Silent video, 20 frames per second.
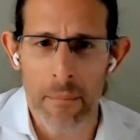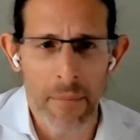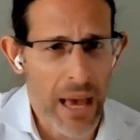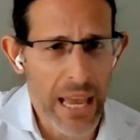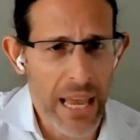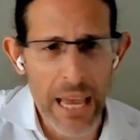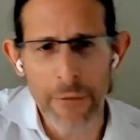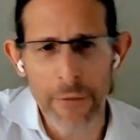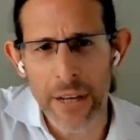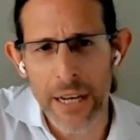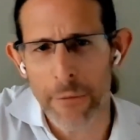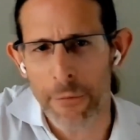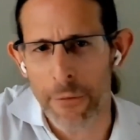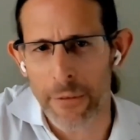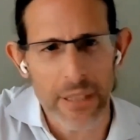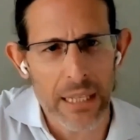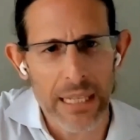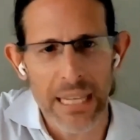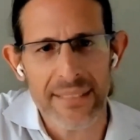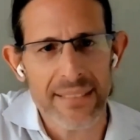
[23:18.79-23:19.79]
Even if,
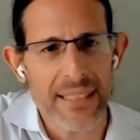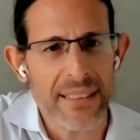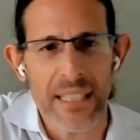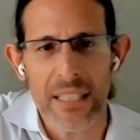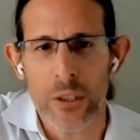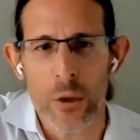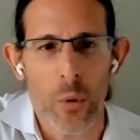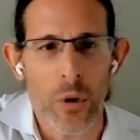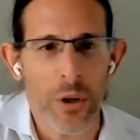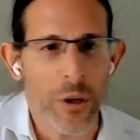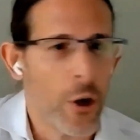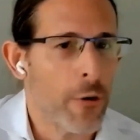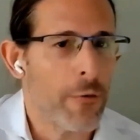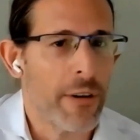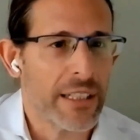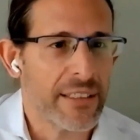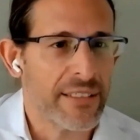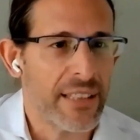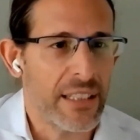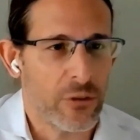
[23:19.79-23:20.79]
let's say that there were no
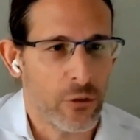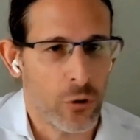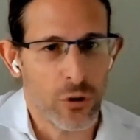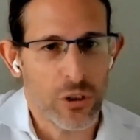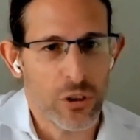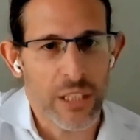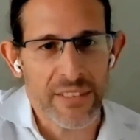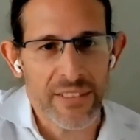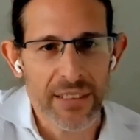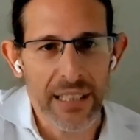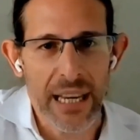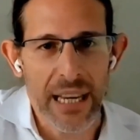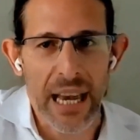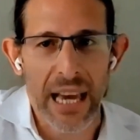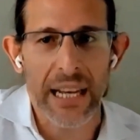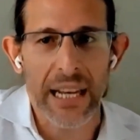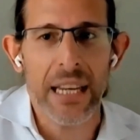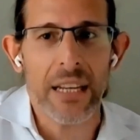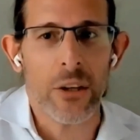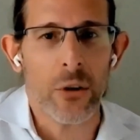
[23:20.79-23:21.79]
vaccines, you just see
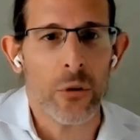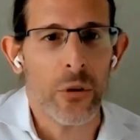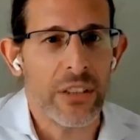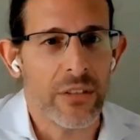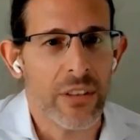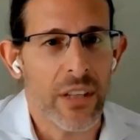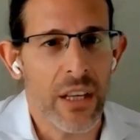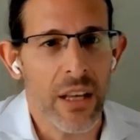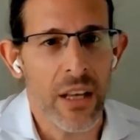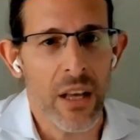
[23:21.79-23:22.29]
an increase